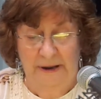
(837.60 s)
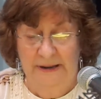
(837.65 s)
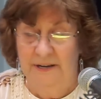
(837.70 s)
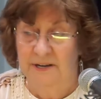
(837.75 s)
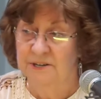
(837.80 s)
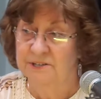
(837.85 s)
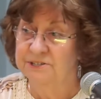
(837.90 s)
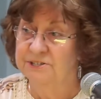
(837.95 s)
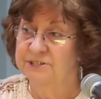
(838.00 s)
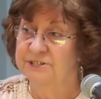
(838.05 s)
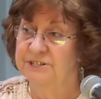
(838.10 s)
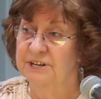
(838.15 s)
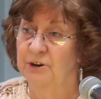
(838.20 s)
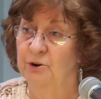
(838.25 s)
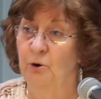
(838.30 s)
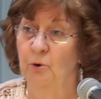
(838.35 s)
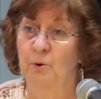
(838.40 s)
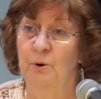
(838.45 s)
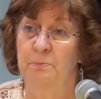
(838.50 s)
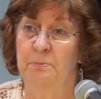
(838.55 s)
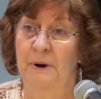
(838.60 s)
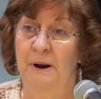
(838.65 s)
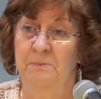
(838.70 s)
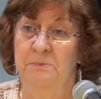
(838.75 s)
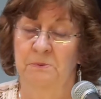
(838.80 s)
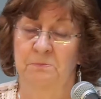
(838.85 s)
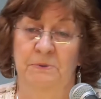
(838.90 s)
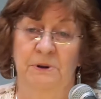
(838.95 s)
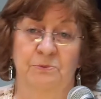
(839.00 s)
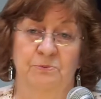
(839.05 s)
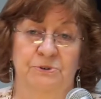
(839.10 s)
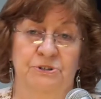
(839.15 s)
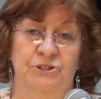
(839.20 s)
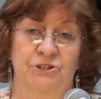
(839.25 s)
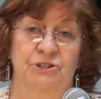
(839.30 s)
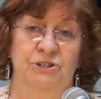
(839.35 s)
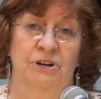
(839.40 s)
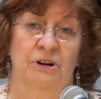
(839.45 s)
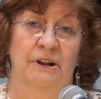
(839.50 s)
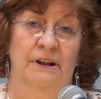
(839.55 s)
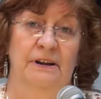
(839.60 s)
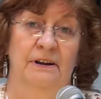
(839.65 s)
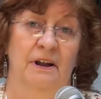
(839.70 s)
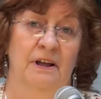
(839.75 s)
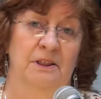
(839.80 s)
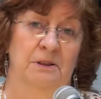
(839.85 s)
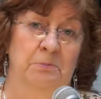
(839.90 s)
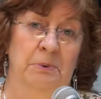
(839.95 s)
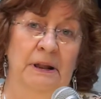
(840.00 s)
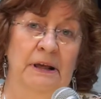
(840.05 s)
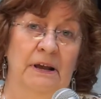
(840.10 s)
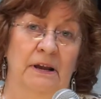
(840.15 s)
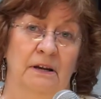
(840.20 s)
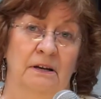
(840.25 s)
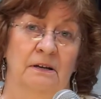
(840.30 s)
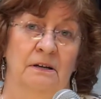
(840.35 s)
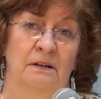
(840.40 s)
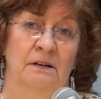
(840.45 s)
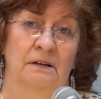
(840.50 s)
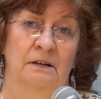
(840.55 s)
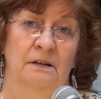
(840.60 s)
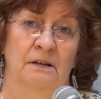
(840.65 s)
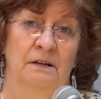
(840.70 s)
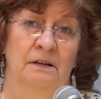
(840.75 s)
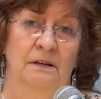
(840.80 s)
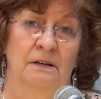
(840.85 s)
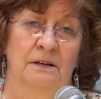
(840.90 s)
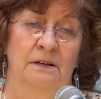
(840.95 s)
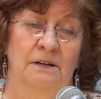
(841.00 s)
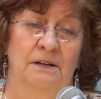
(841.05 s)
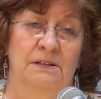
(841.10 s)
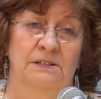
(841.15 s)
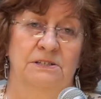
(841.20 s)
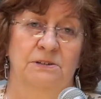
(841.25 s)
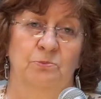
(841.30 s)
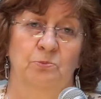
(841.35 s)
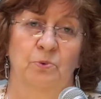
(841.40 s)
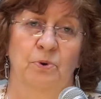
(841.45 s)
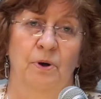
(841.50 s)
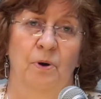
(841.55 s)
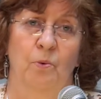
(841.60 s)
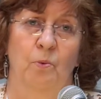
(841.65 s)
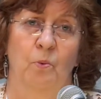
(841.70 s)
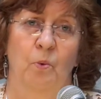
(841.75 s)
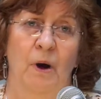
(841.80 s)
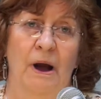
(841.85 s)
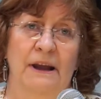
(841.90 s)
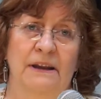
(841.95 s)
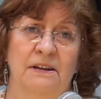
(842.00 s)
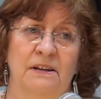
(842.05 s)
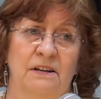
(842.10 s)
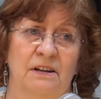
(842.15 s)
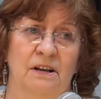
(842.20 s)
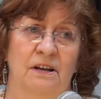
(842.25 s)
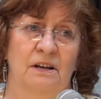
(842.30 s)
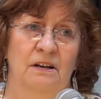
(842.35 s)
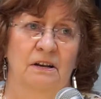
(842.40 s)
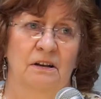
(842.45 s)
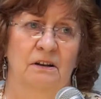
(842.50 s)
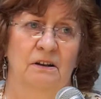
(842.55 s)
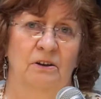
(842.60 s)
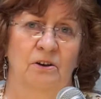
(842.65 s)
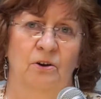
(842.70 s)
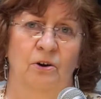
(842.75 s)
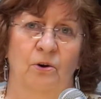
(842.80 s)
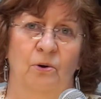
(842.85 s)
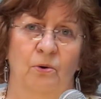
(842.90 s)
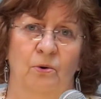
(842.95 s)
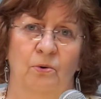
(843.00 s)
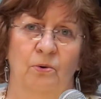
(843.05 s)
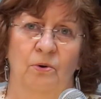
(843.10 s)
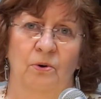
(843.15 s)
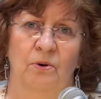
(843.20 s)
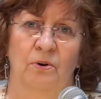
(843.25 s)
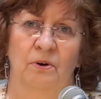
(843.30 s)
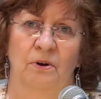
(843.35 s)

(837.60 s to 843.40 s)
cousin said, oh, it probably was just a light on the plane. I said, well, why did it go